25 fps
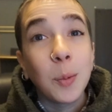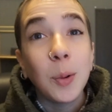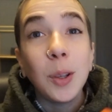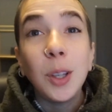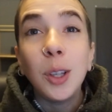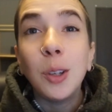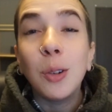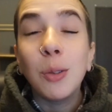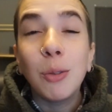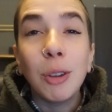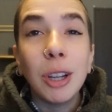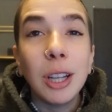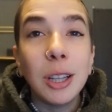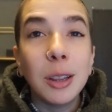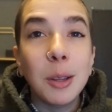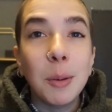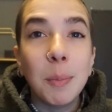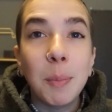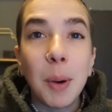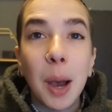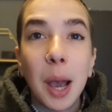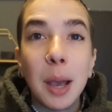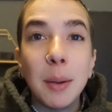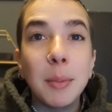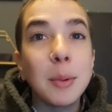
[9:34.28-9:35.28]
When you read the
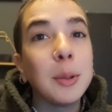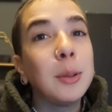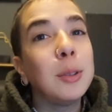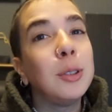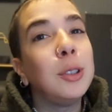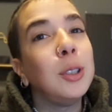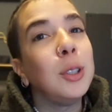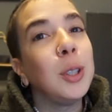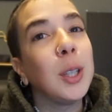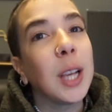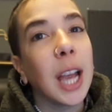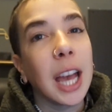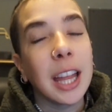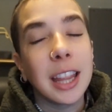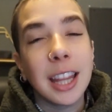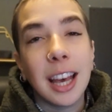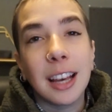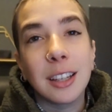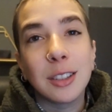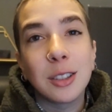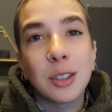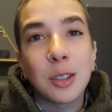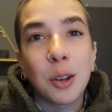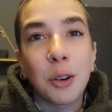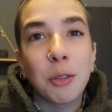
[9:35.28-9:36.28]
Bible, do you get
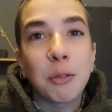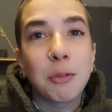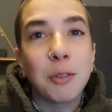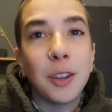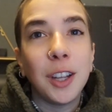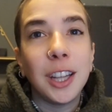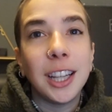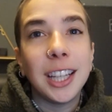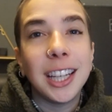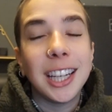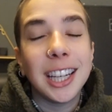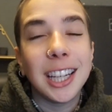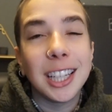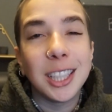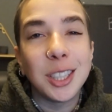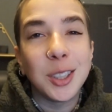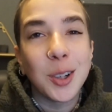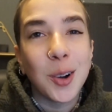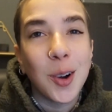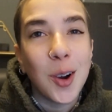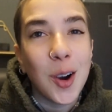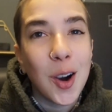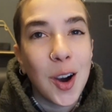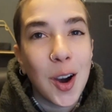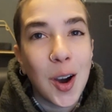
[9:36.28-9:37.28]
that soft feeling in
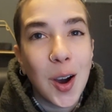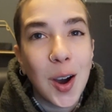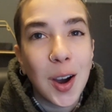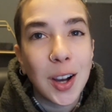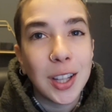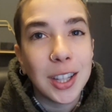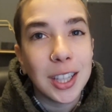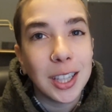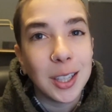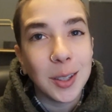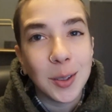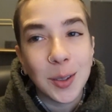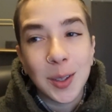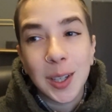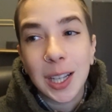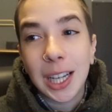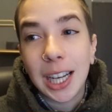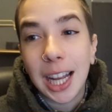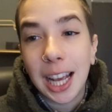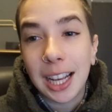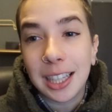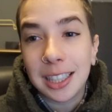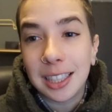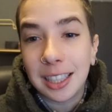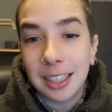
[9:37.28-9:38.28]
your heart that you're
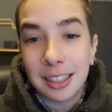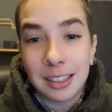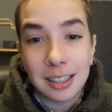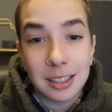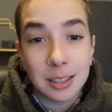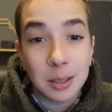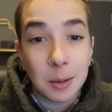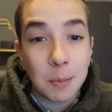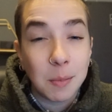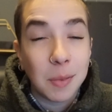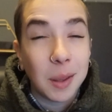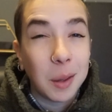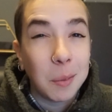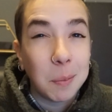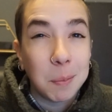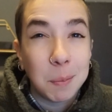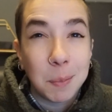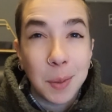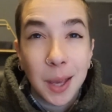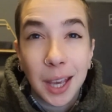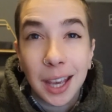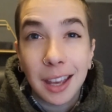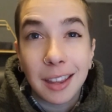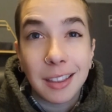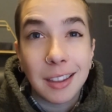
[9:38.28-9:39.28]
connecting to something
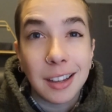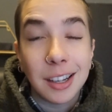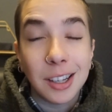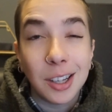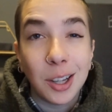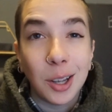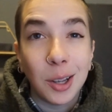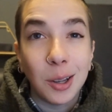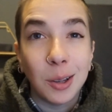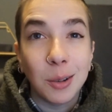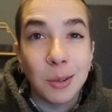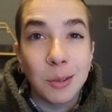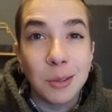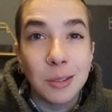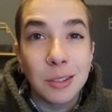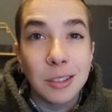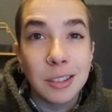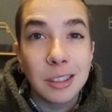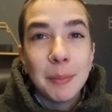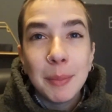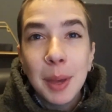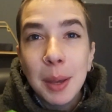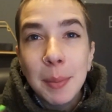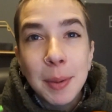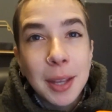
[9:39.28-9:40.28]
bigger than you?
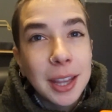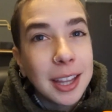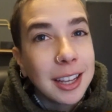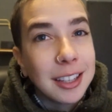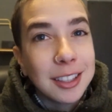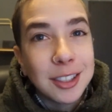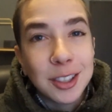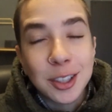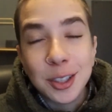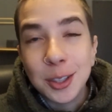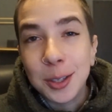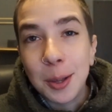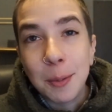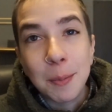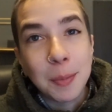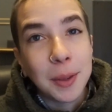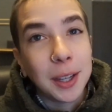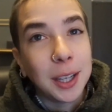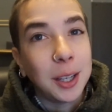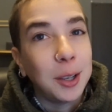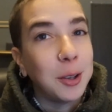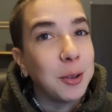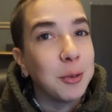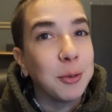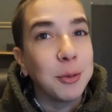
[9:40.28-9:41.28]
Maybe there's just
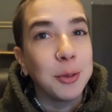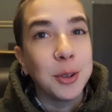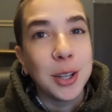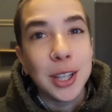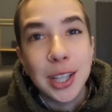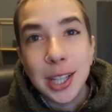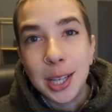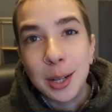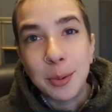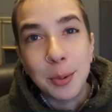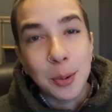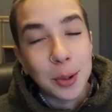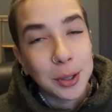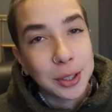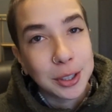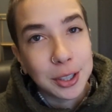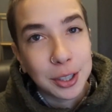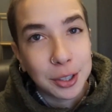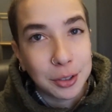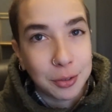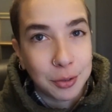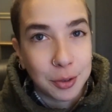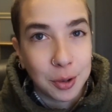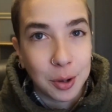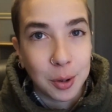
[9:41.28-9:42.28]
something you've really
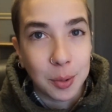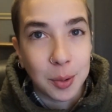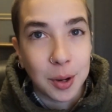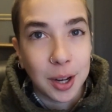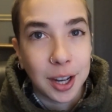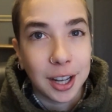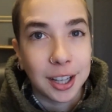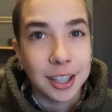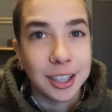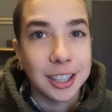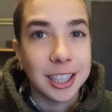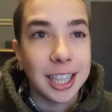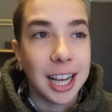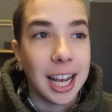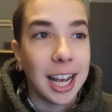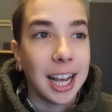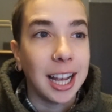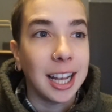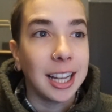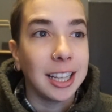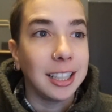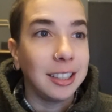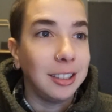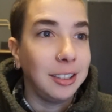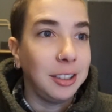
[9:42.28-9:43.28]
wanted for a while
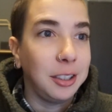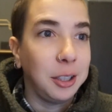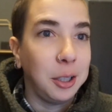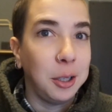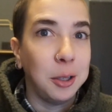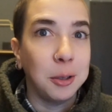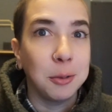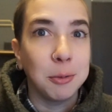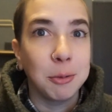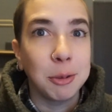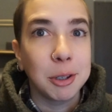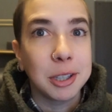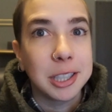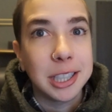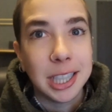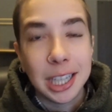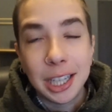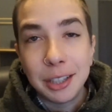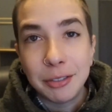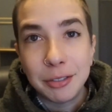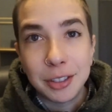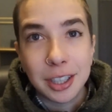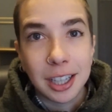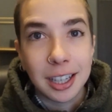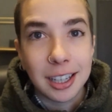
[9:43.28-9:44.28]
and you've
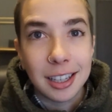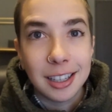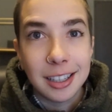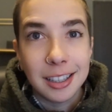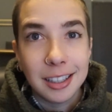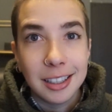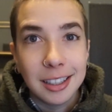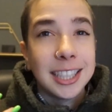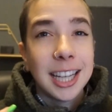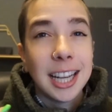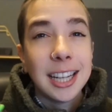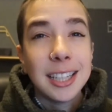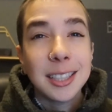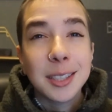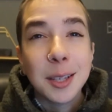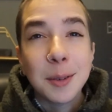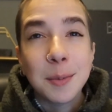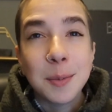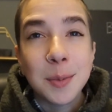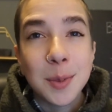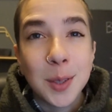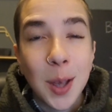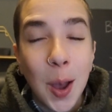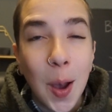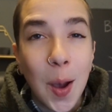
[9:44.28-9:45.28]
received it. Take
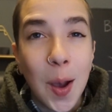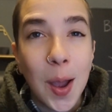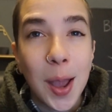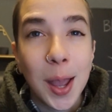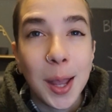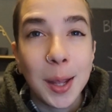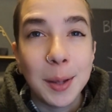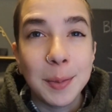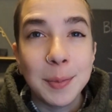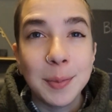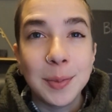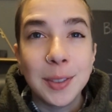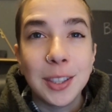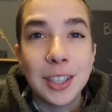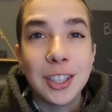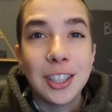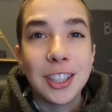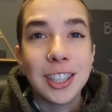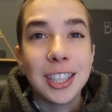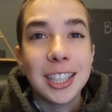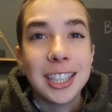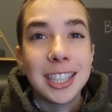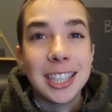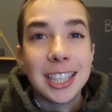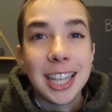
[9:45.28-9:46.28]
some time to
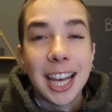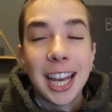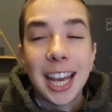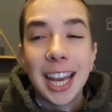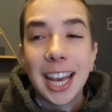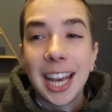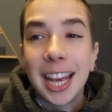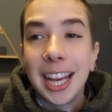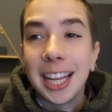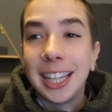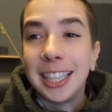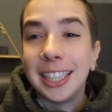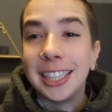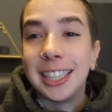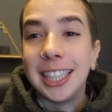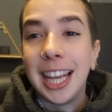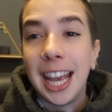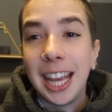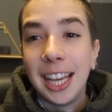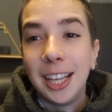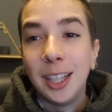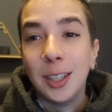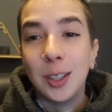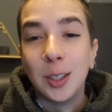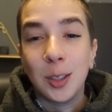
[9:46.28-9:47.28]
just sit and
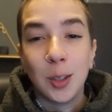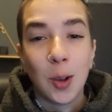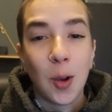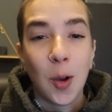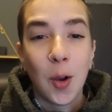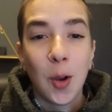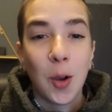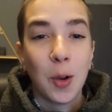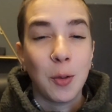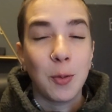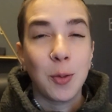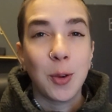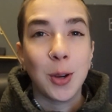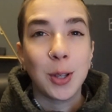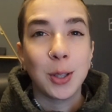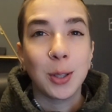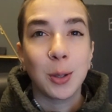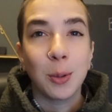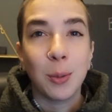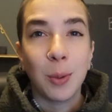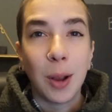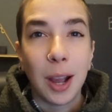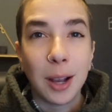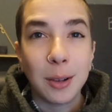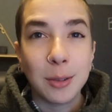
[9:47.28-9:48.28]
take stock of what's
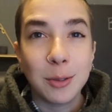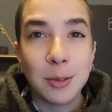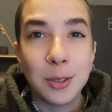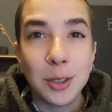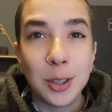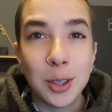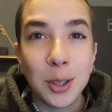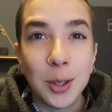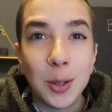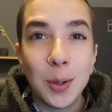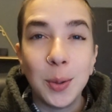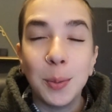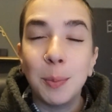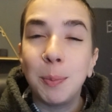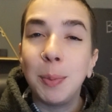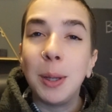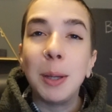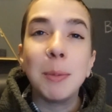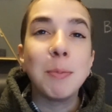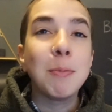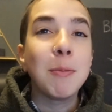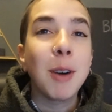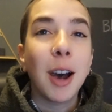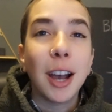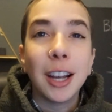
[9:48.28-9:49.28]
around you.
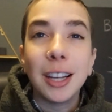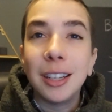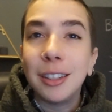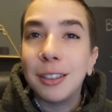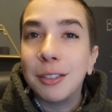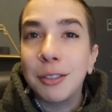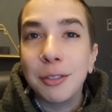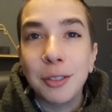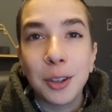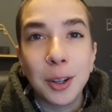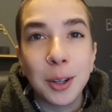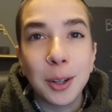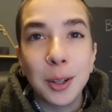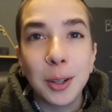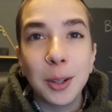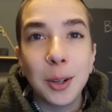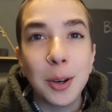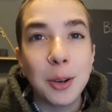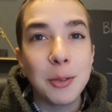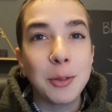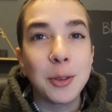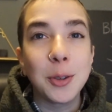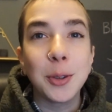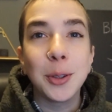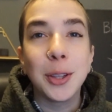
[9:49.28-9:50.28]
Be mindful
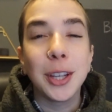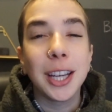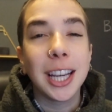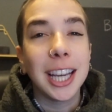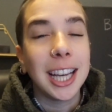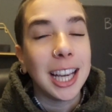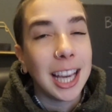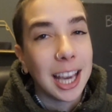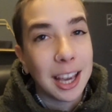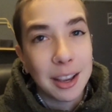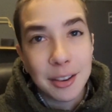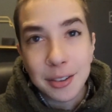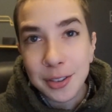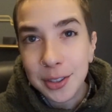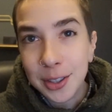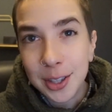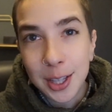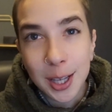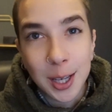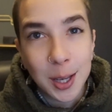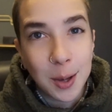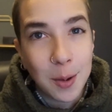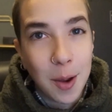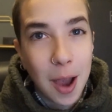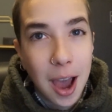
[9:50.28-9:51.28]
of all the gifts
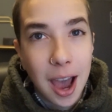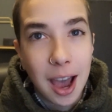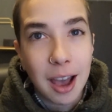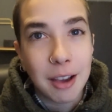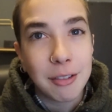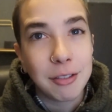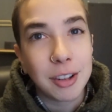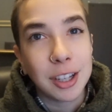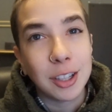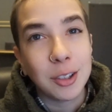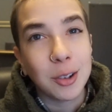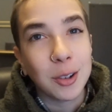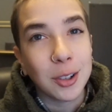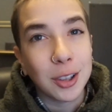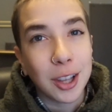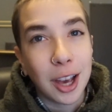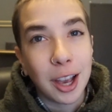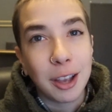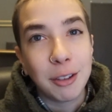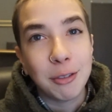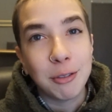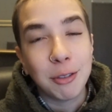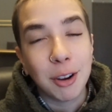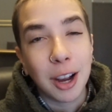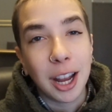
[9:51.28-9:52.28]
that you have in your
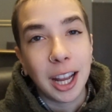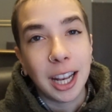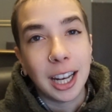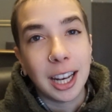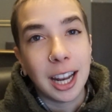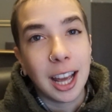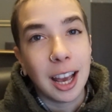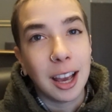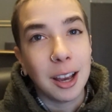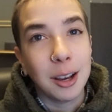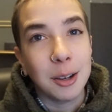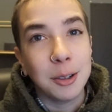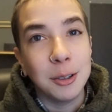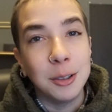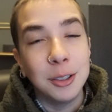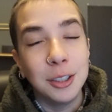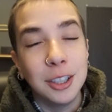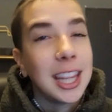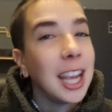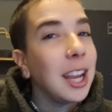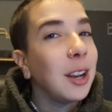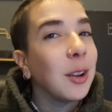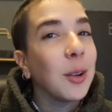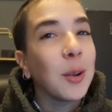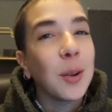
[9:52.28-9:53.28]
life right now.
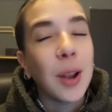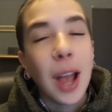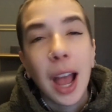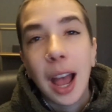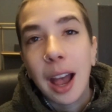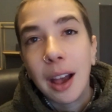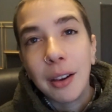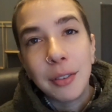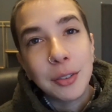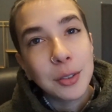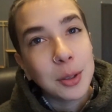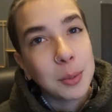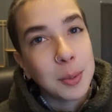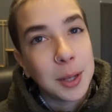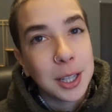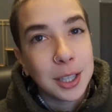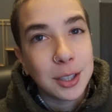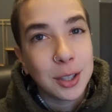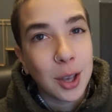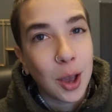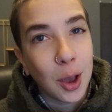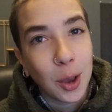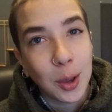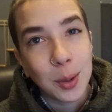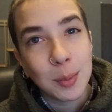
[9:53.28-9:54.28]
They don't have to be
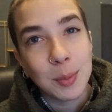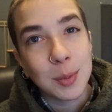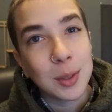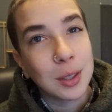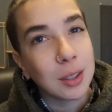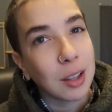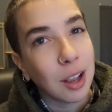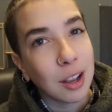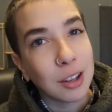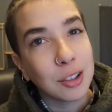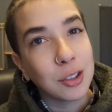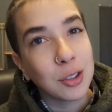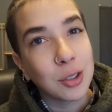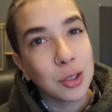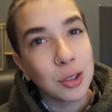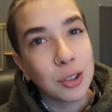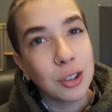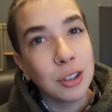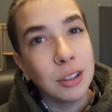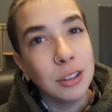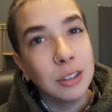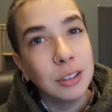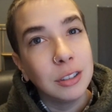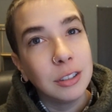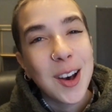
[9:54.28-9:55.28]

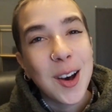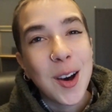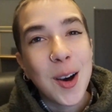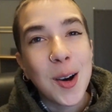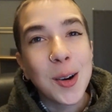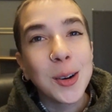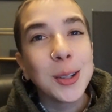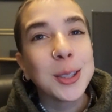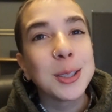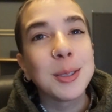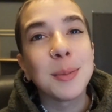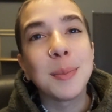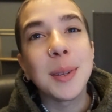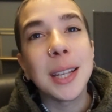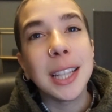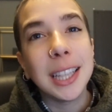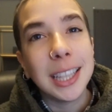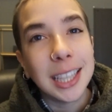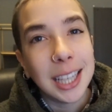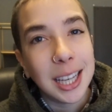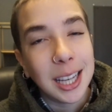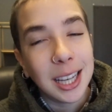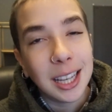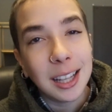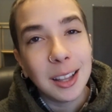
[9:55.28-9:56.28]
circumstantial.
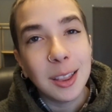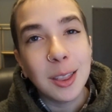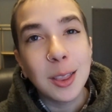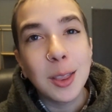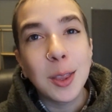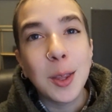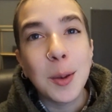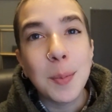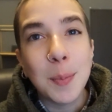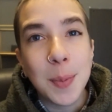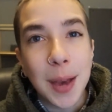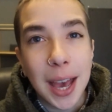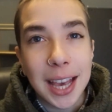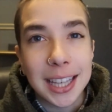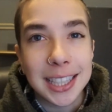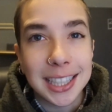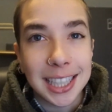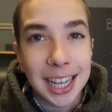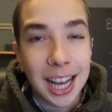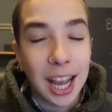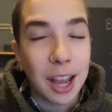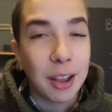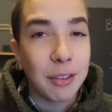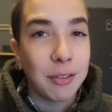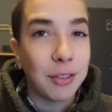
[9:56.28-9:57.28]
Ultimately, the
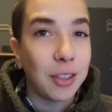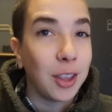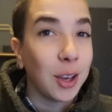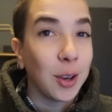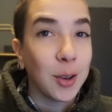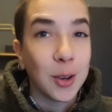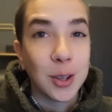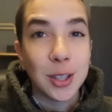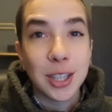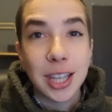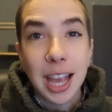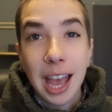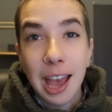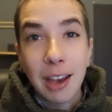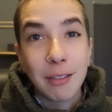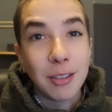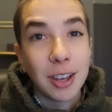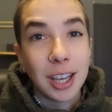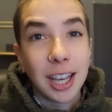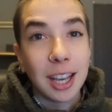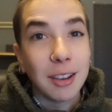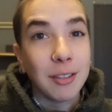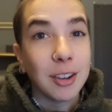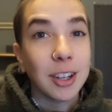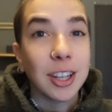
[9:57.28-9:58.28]
best gift that God's
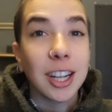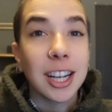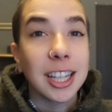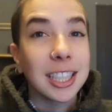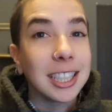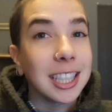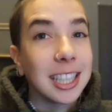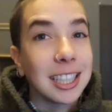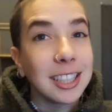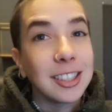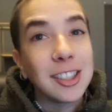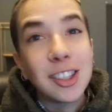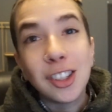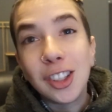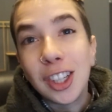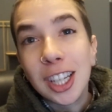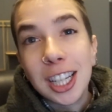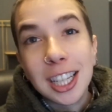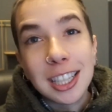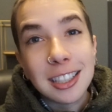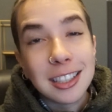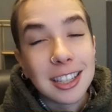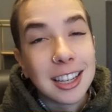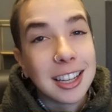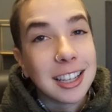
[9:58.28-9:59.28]
ever given us is
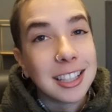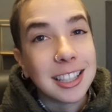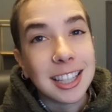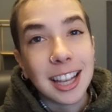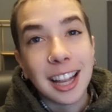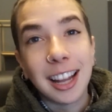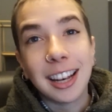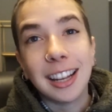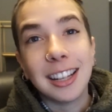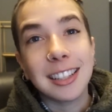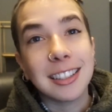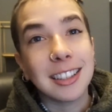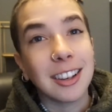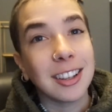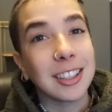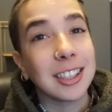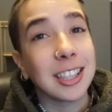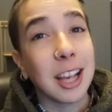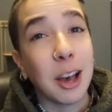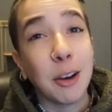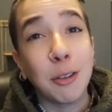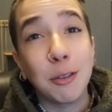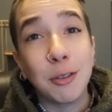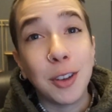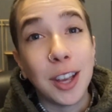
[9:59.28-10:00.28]
Jesus and is our
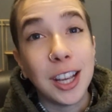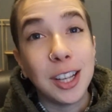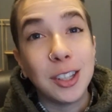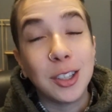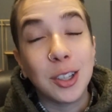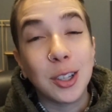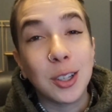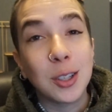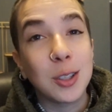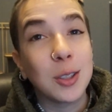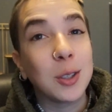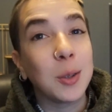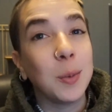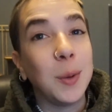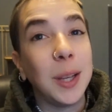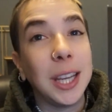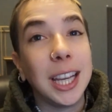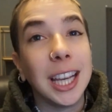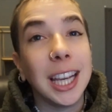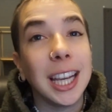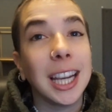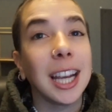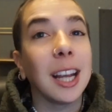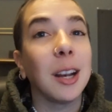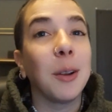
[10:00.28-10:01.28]
salvation, so we
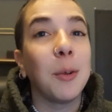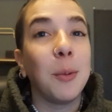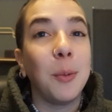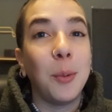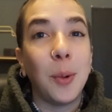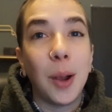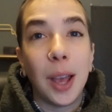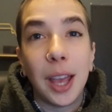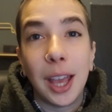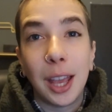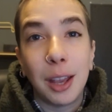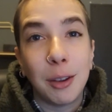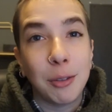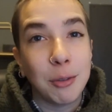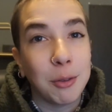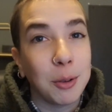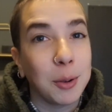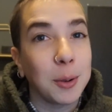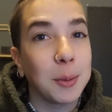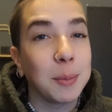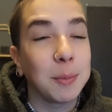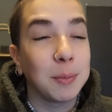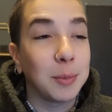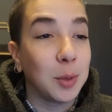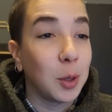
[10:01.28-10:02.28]
can get away
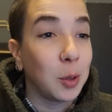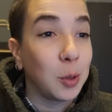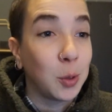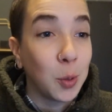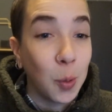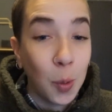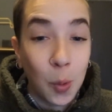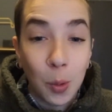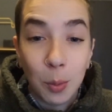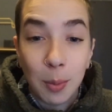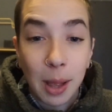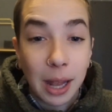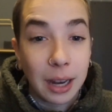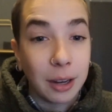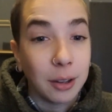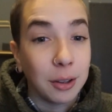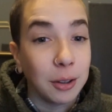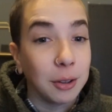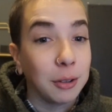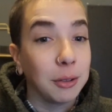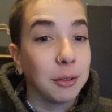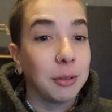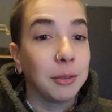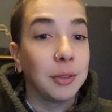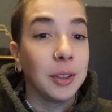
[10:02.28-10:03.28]
from the torment
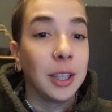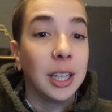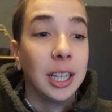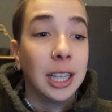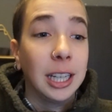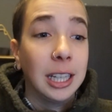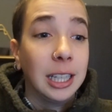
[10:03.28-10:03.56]
of